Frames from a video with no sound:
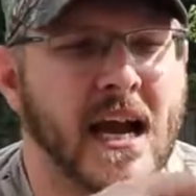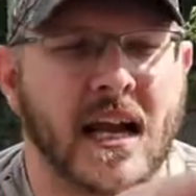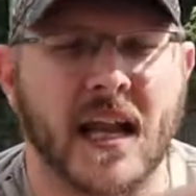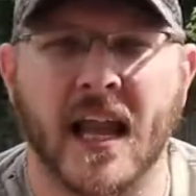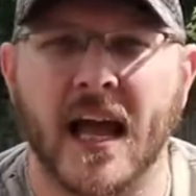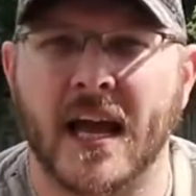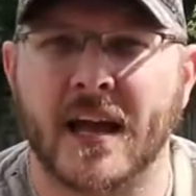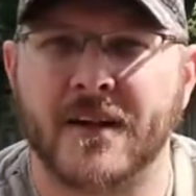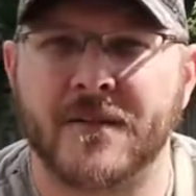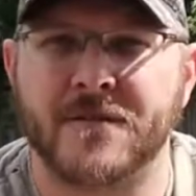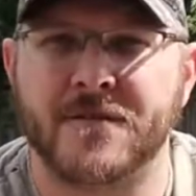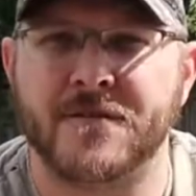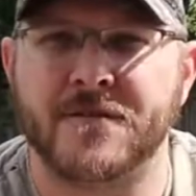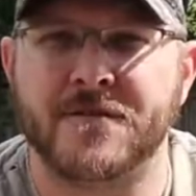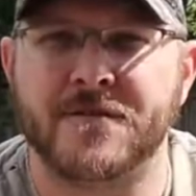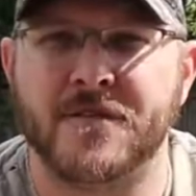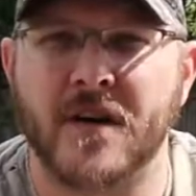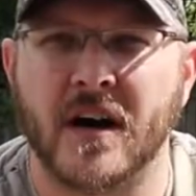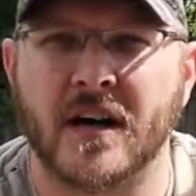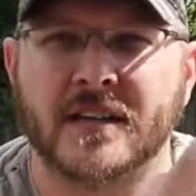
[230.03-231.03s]
of like
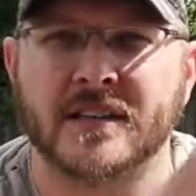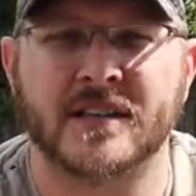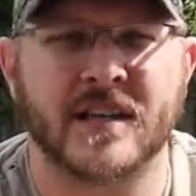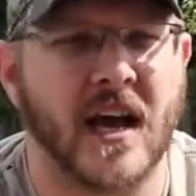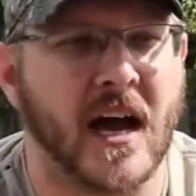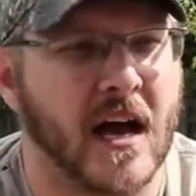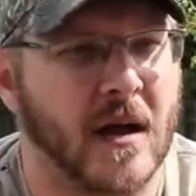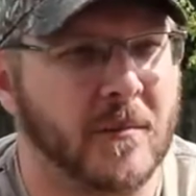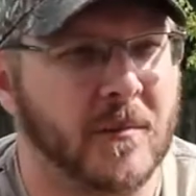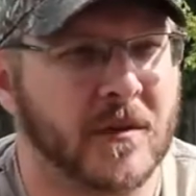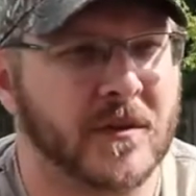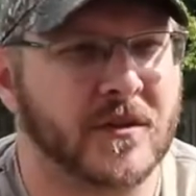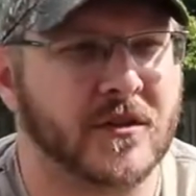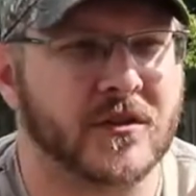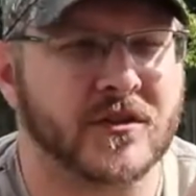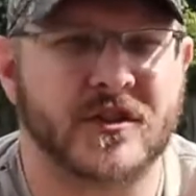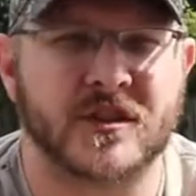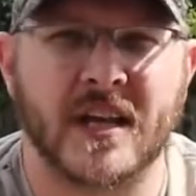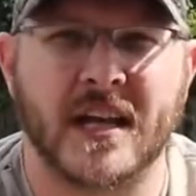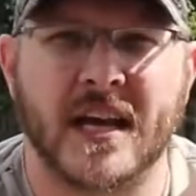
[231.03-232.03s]
fuzz up, and
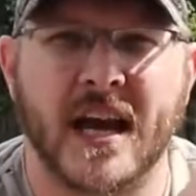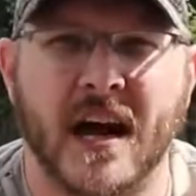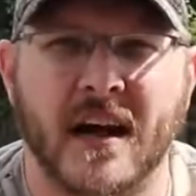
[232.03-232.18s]
you'll see,